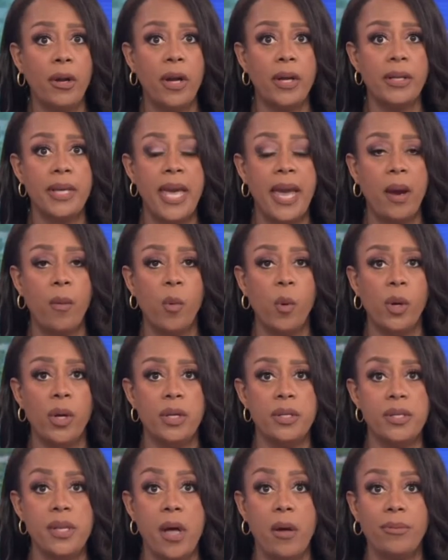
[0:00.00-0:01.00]
caught on
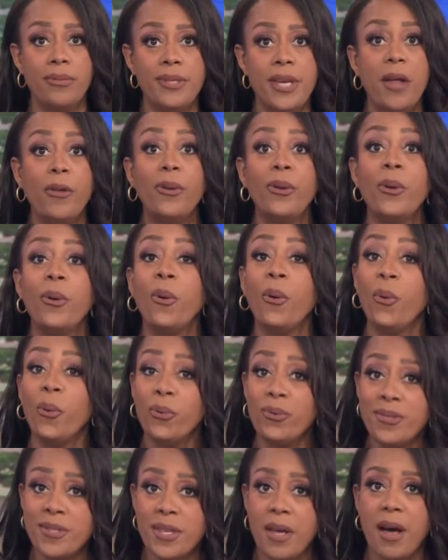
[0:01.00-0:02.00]
camera is now telling
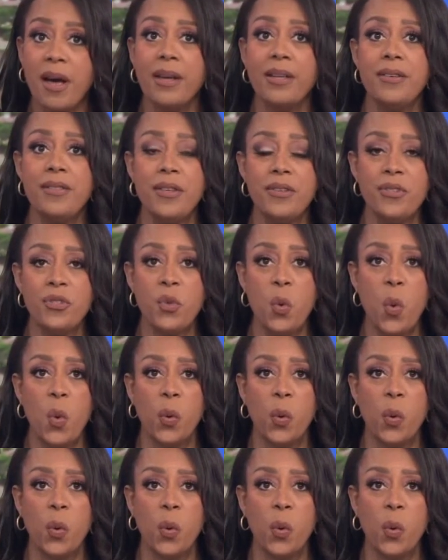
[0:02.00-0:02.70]
her side of the